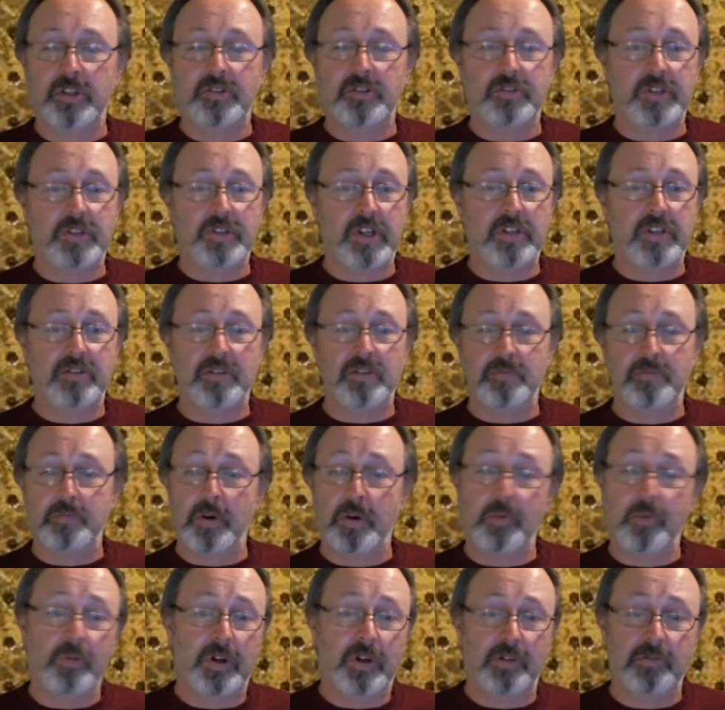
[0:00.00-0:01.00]
of the season,
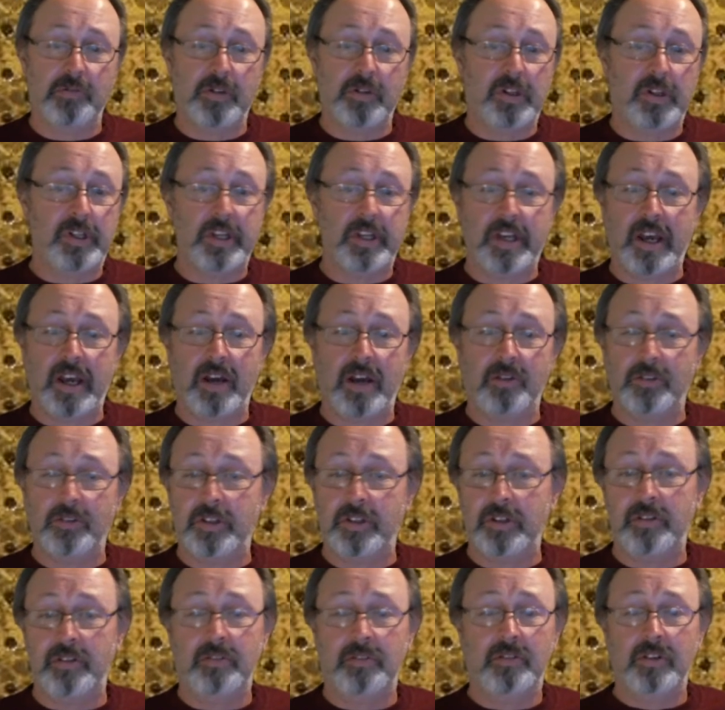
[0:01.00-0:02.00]
but when it really
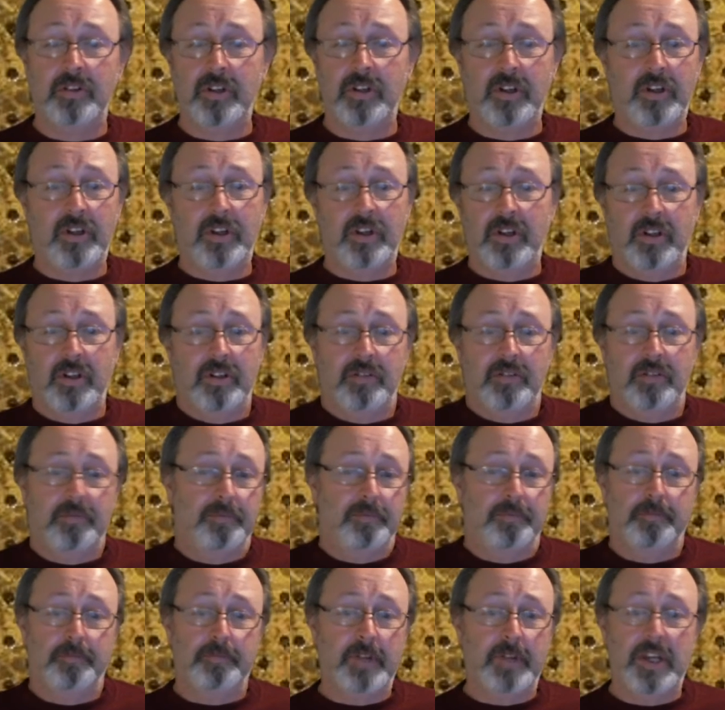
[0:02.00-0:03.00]
counted,
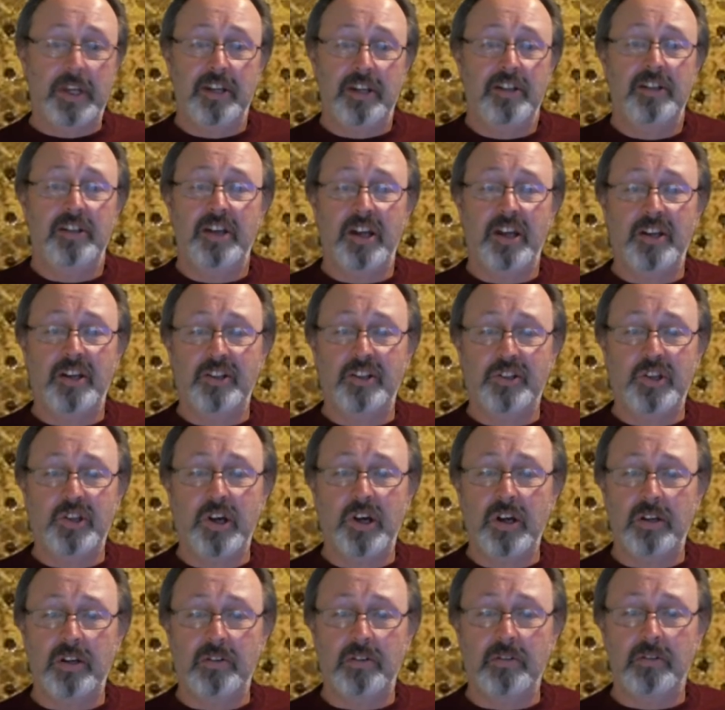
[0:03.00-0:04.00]
he didn't get it
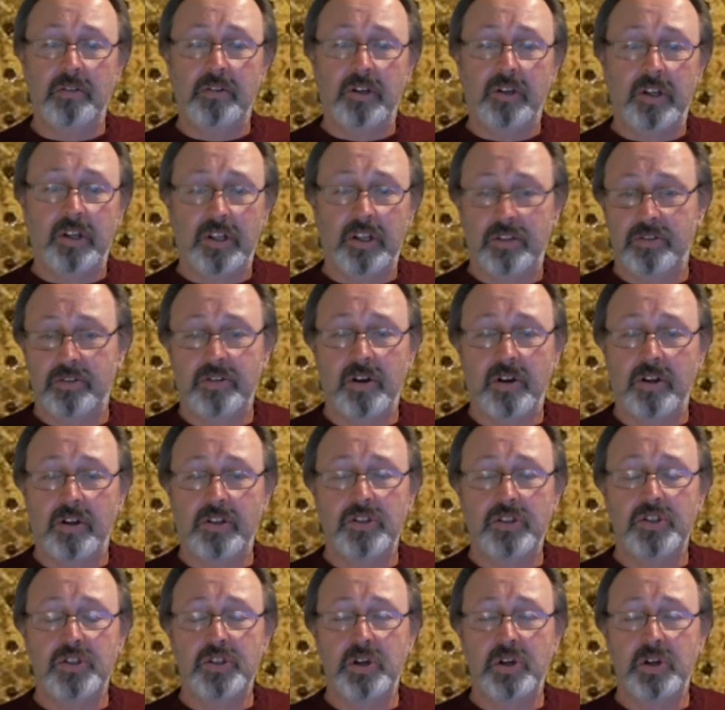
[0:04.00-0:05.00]
done. He's starting
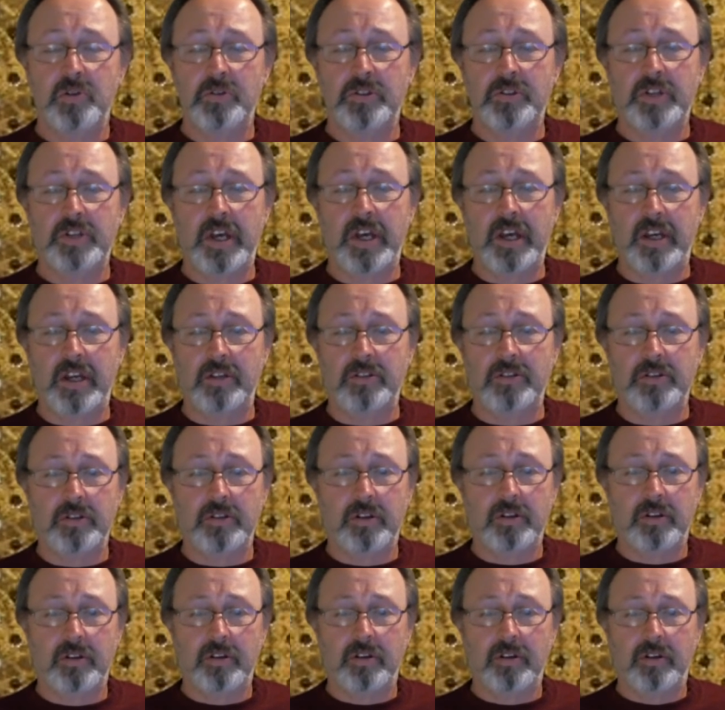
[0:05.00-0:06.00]
to show his age.
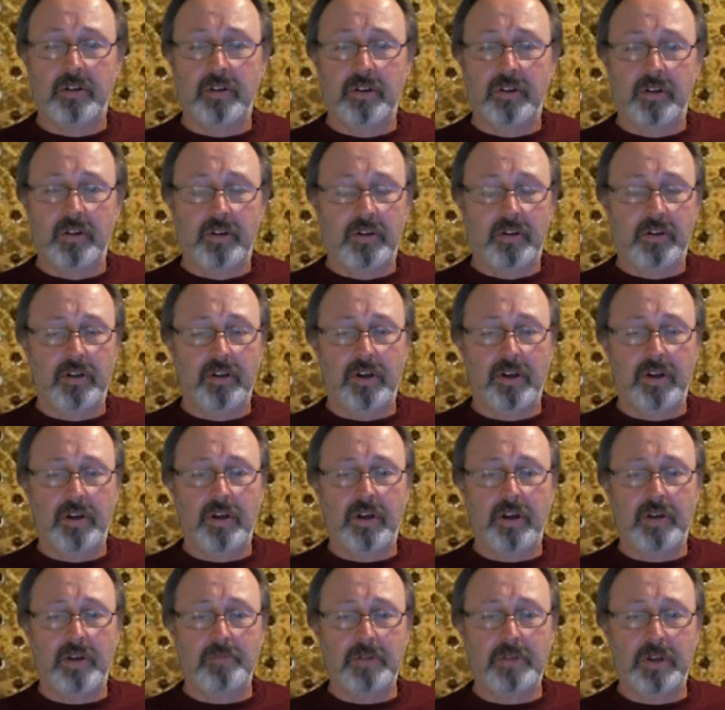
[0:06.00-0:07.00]

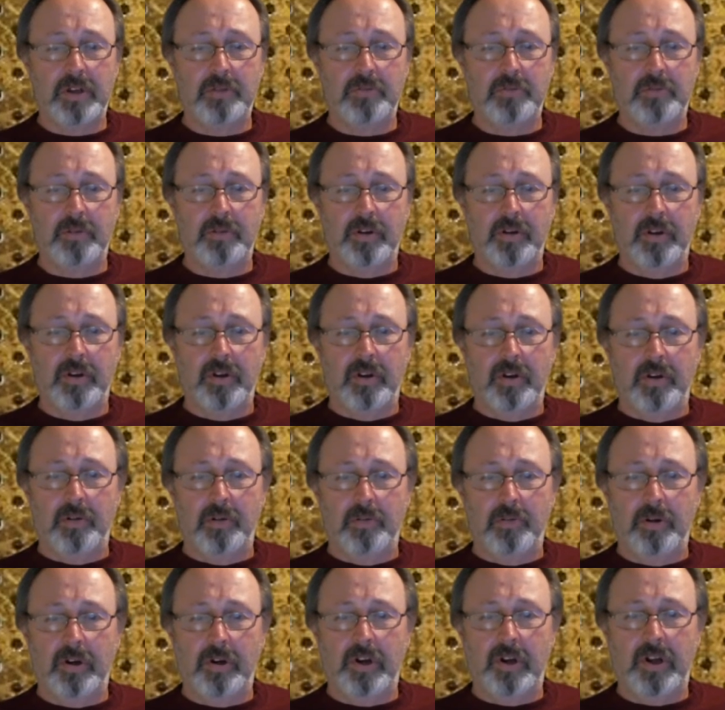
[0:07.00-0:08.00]
I mean,
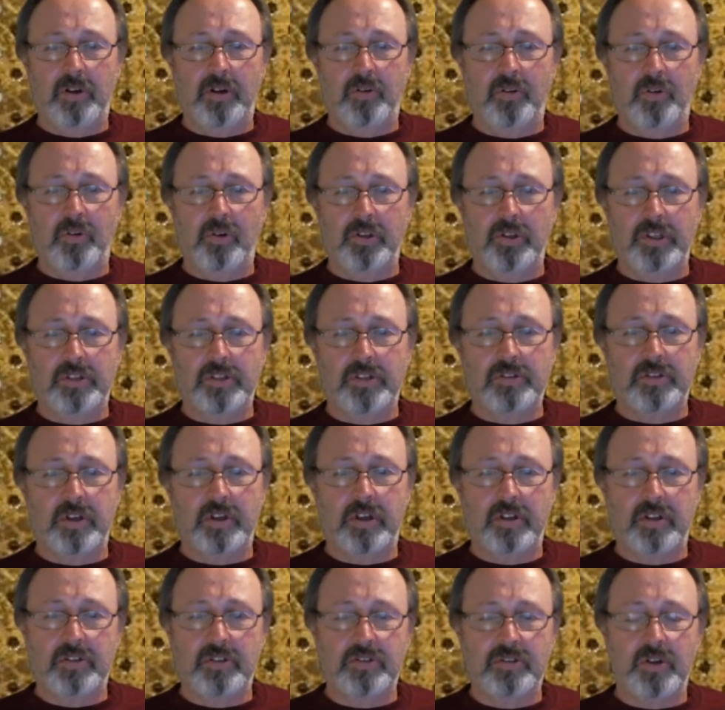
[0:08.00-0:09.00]
what do they call this,
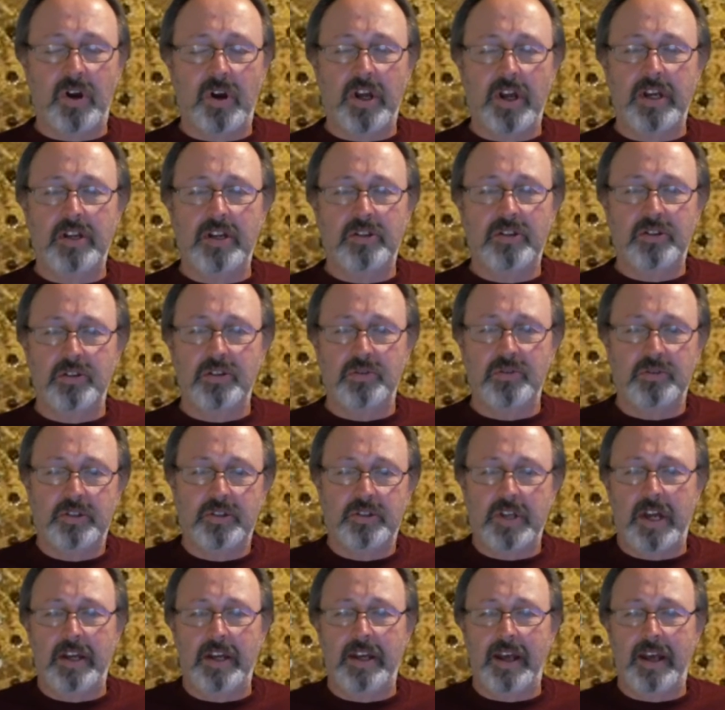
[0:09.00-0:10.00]
side issues
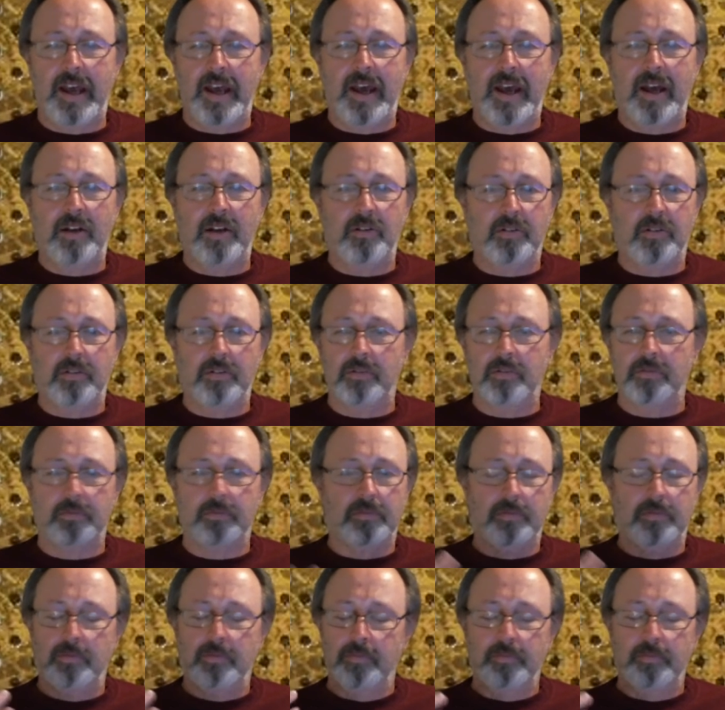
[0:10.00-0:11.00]
that he had or
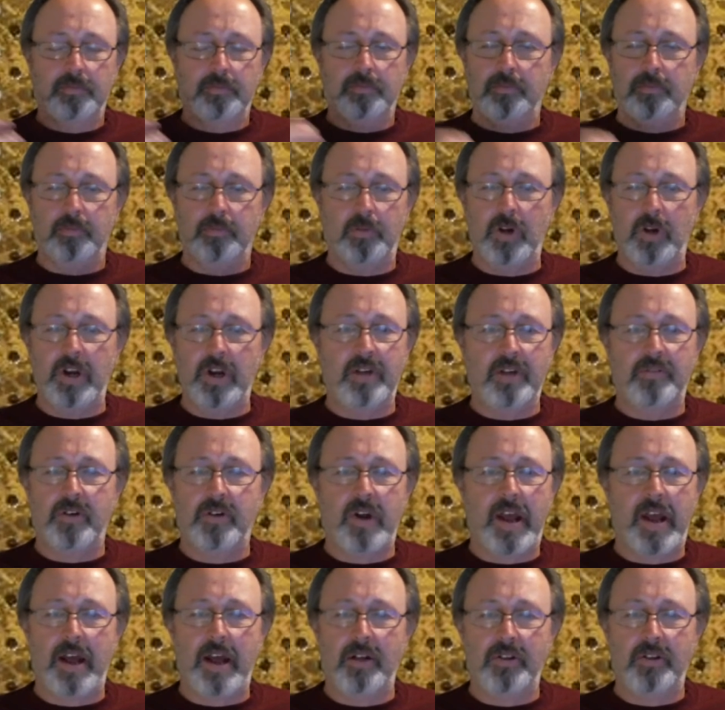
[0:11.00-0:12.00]

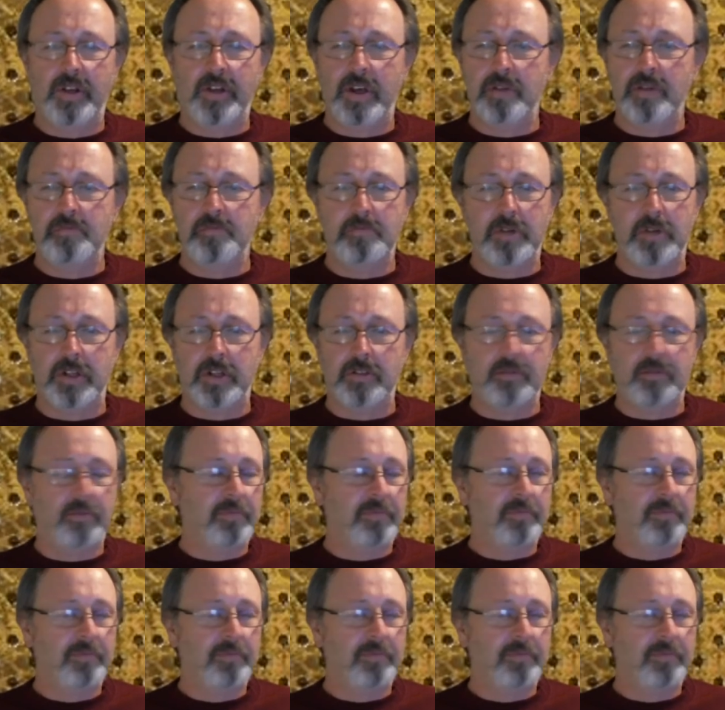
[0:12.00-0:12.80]
whatever ailed him, but